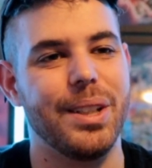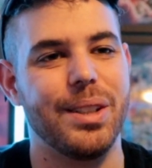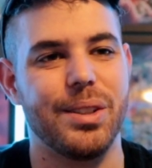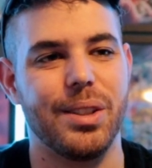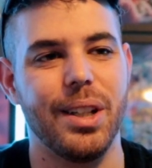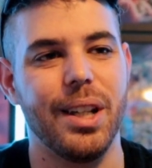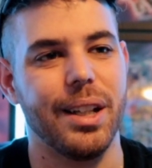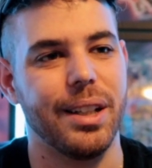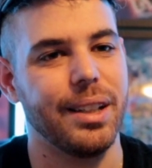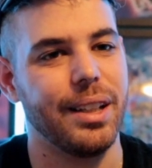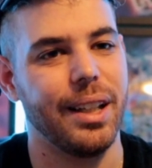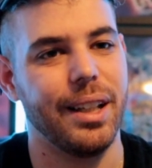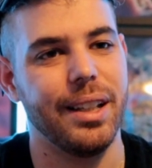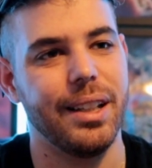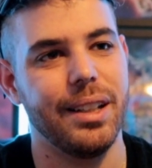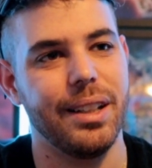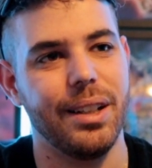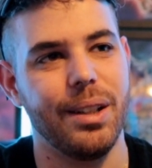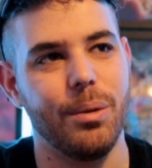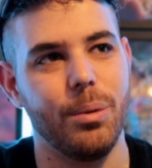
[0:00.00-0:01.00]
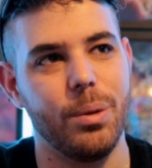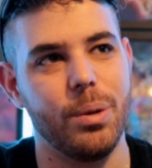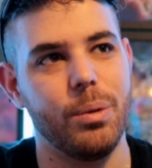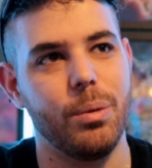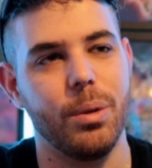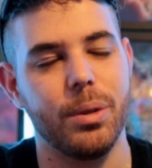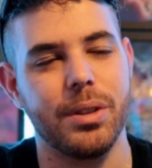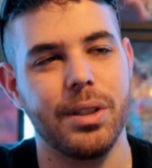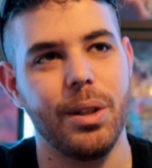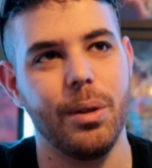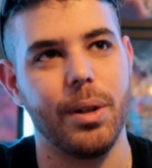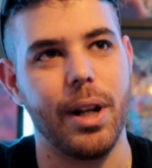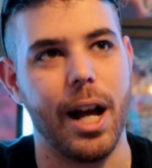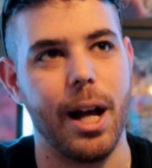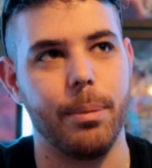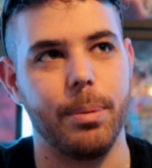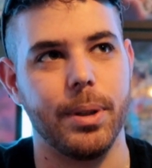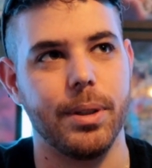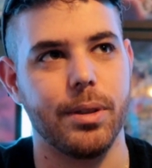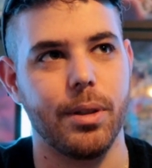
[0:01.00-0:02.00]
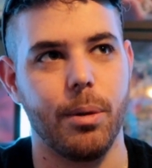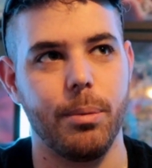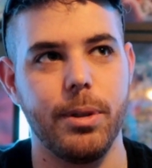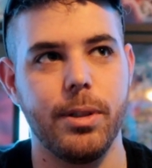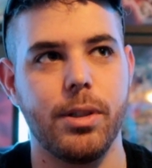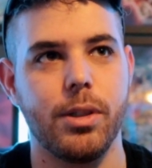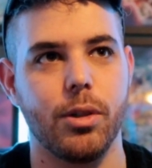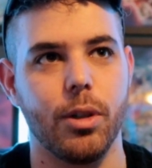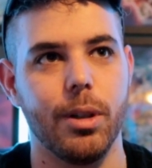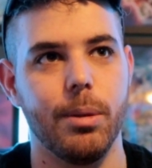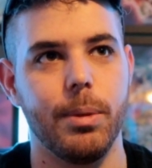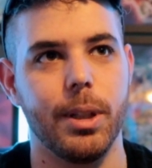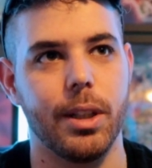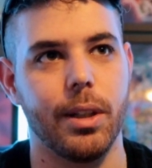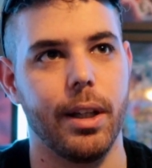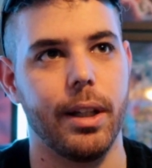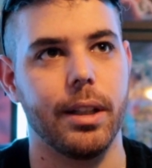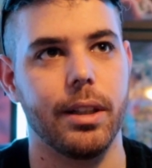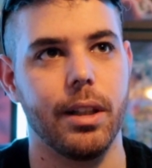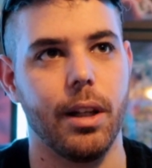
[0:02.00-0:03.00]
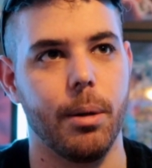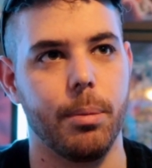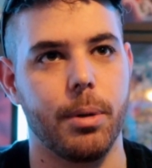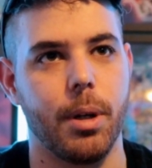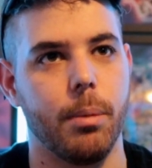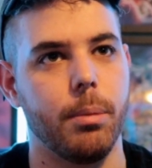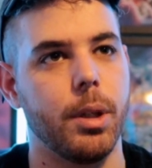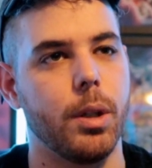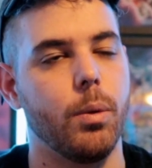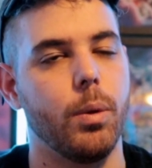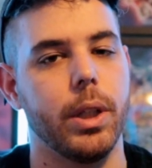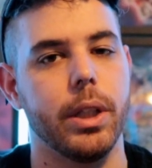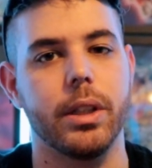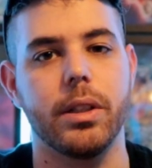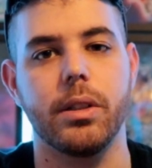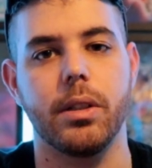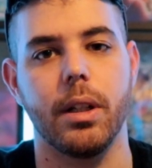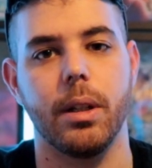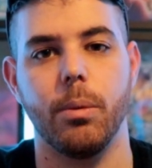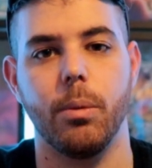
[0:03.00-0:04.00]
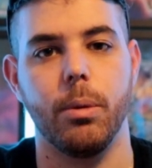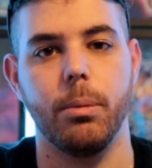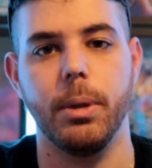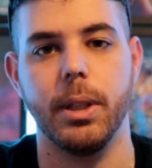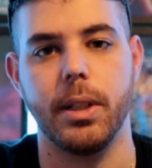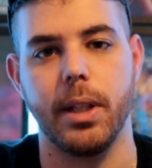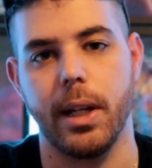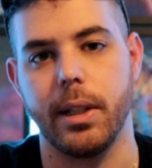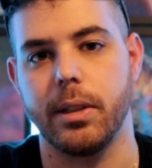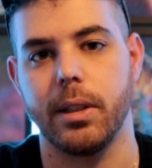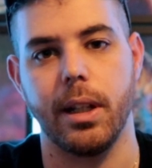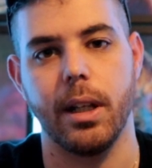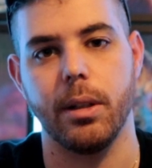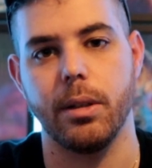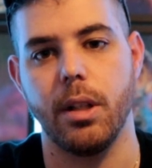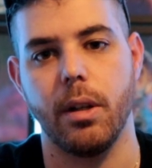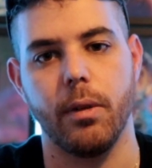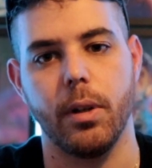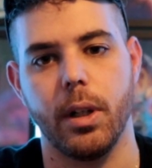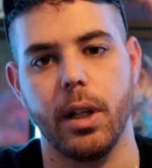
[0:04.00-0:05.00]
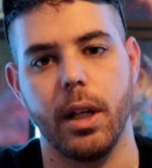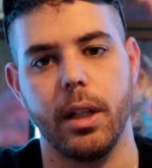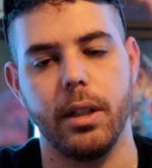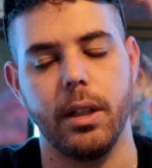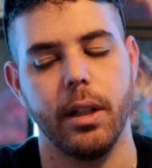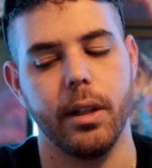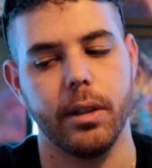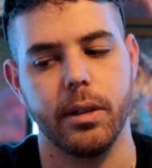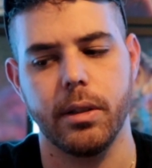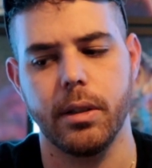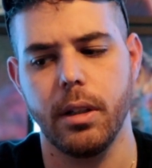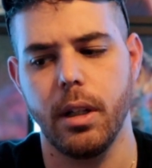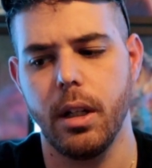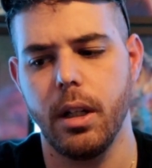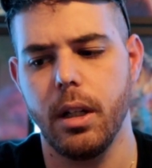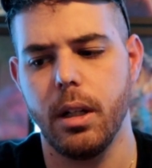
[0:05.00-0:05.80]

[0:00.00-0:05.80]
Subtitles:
So yeah, we'll see what happens. I'll be streaming like the upcoming weeks, and we'll be testing out different ideas.